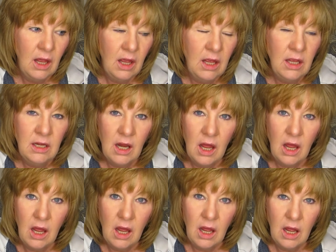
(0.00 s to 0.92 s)
And
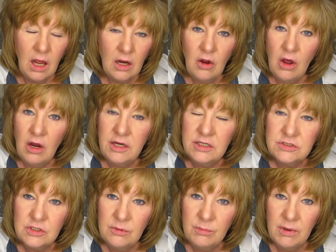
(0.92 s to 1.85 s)
God
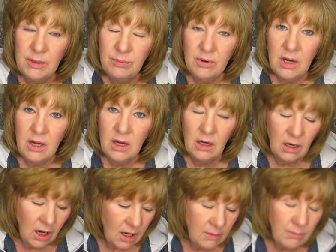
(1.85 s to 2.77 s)
answered my
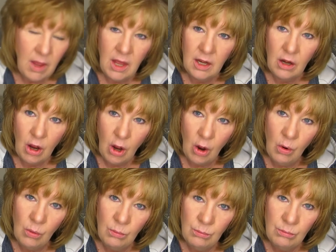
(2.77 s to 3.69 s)
prayer. I'm at
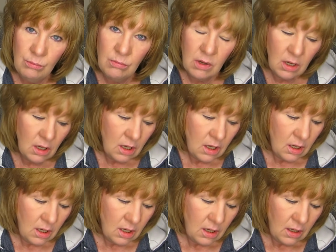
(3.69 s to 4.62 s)
home,
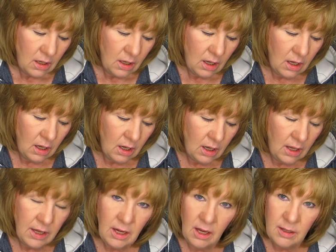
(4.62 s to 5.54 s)

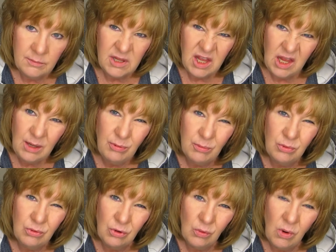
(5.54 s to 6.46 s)
and I'm
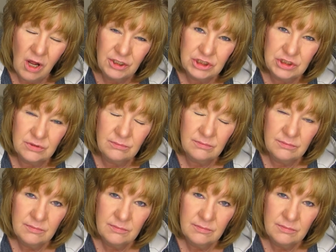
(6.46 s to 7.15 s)
capable to watch them.